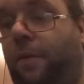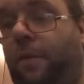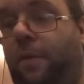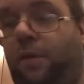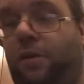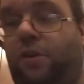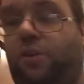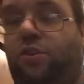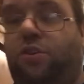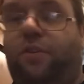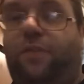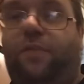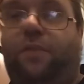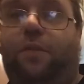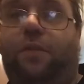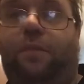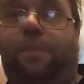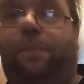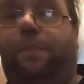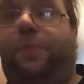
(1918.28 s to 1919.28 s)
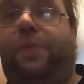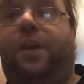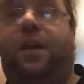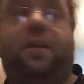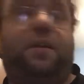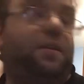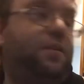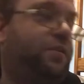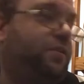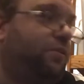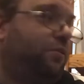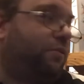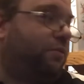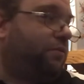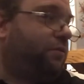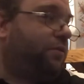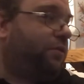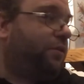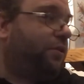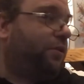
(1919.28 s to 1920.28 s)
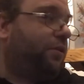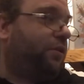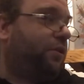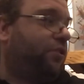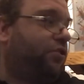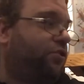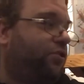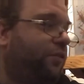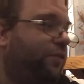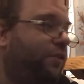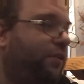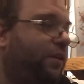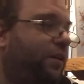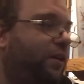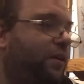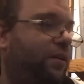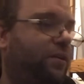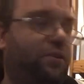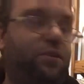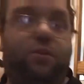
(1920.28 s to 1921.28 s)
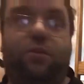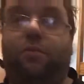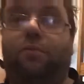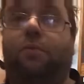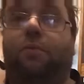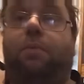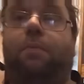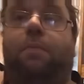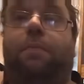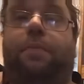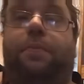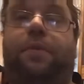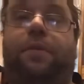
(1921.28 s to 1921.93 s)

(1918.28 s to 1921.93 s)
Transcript: You shuffle that into your scenario. You shuffle that into the